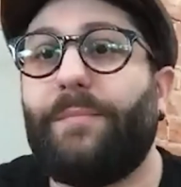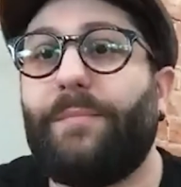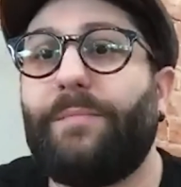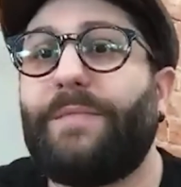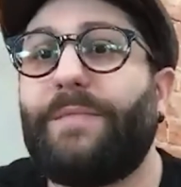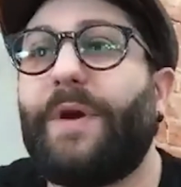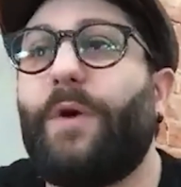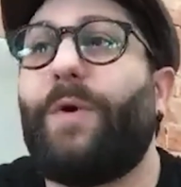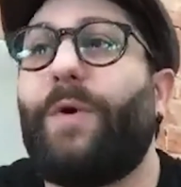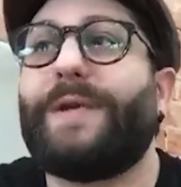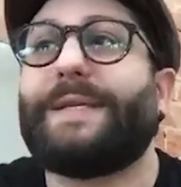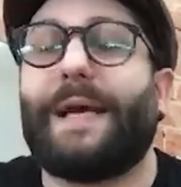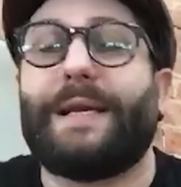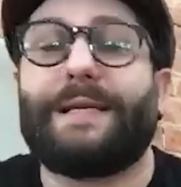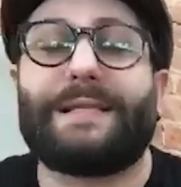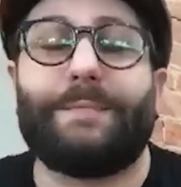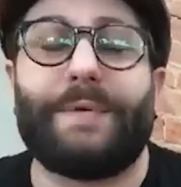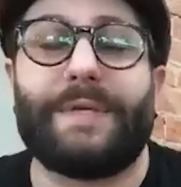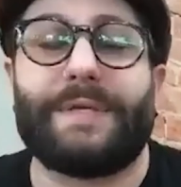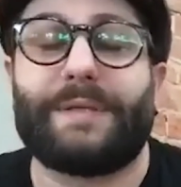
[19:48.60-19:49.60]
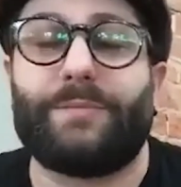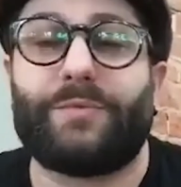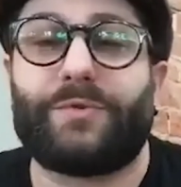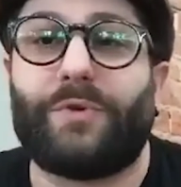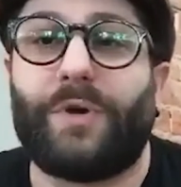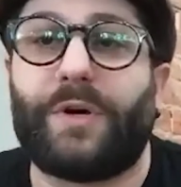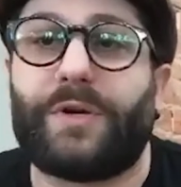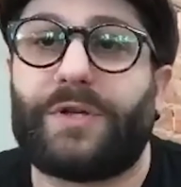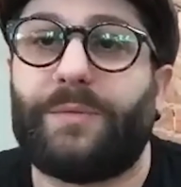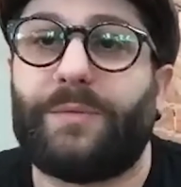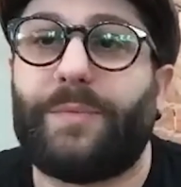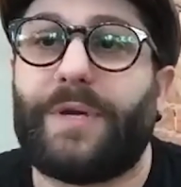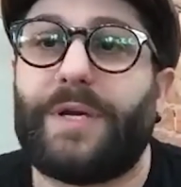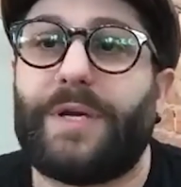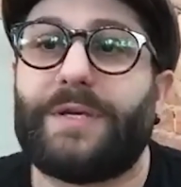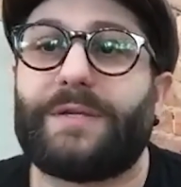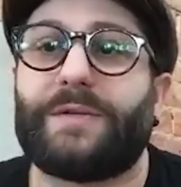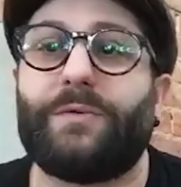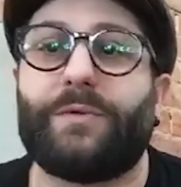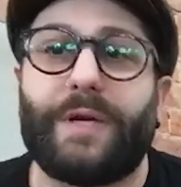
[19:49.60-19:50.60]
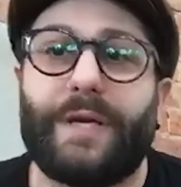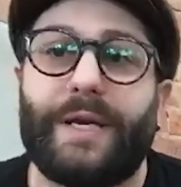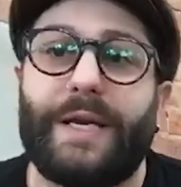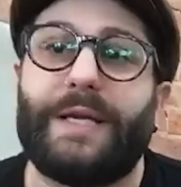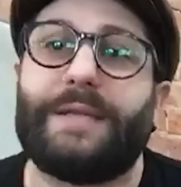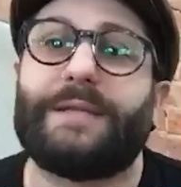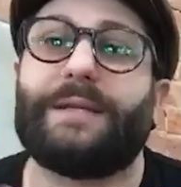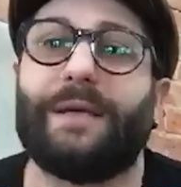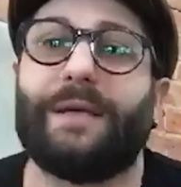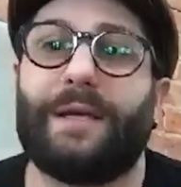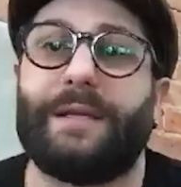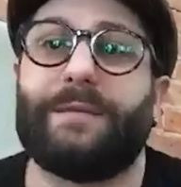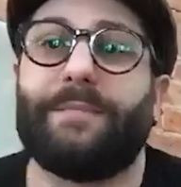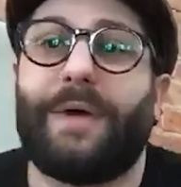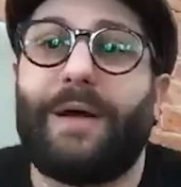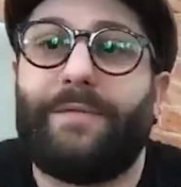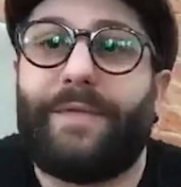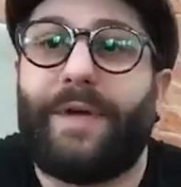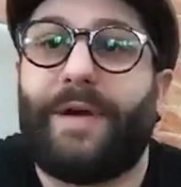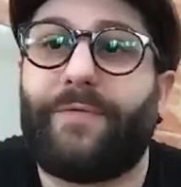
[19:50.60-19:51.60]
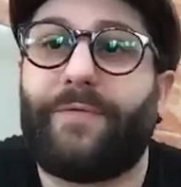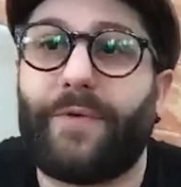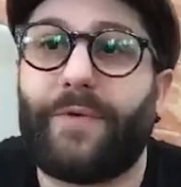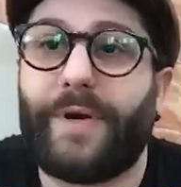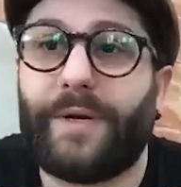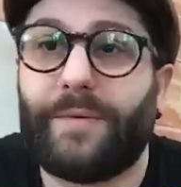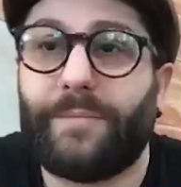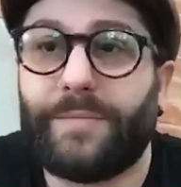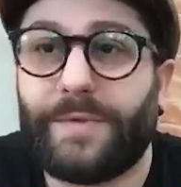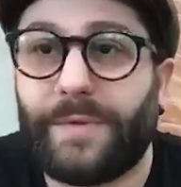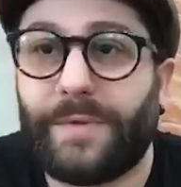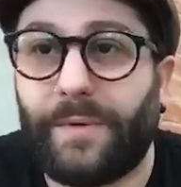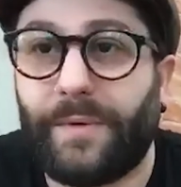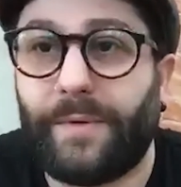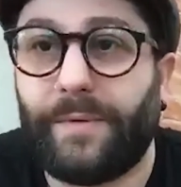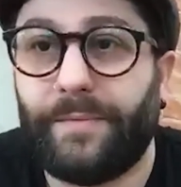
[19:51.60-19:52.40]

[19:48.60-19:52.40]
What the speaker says: there always has to be some structure, but you sort of need to let them have that freedom. So